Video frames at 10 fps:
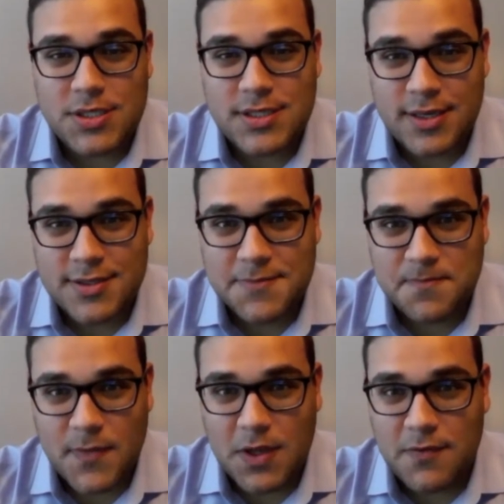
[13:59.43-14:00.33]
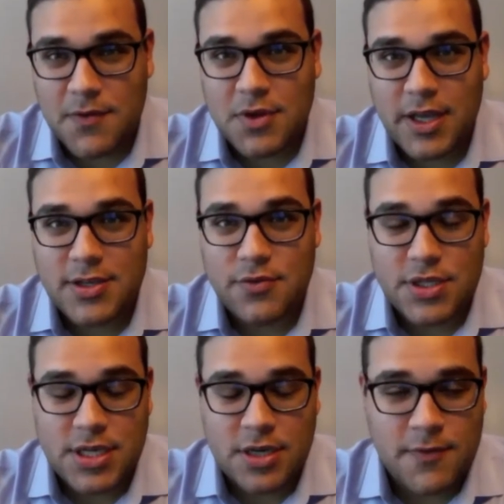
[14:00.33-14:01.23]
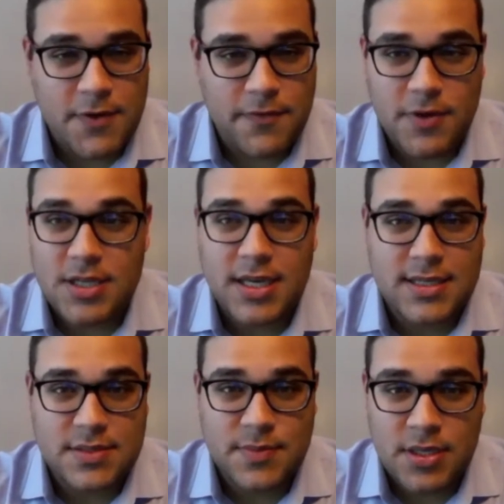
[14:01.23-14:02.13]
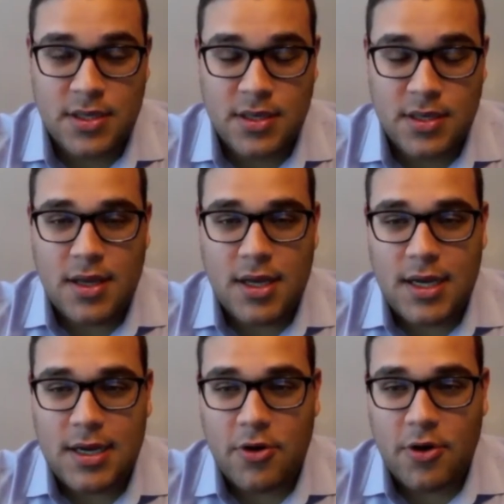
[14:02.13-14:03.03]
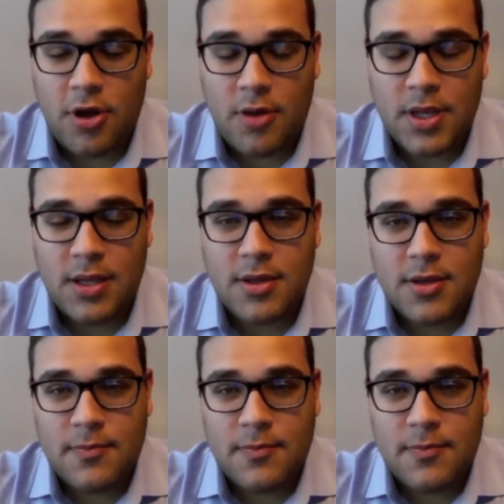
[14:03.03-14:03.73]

If you'd like to reach feel free to text me or call me.